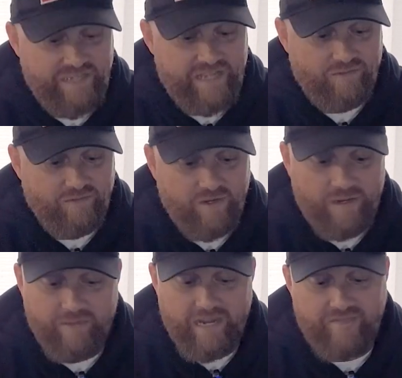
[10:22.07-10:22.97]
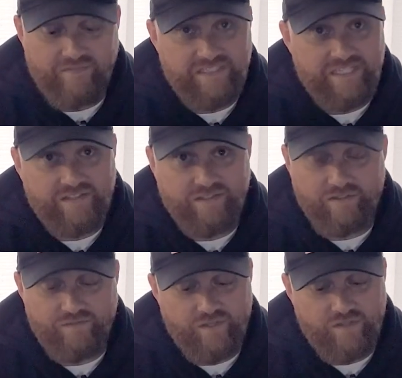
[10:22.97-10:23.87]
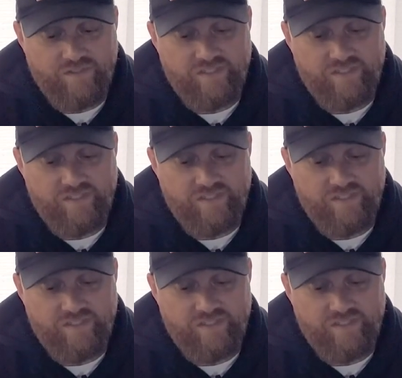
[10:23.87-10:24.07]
Down the road, I'm going to have this out there in the field,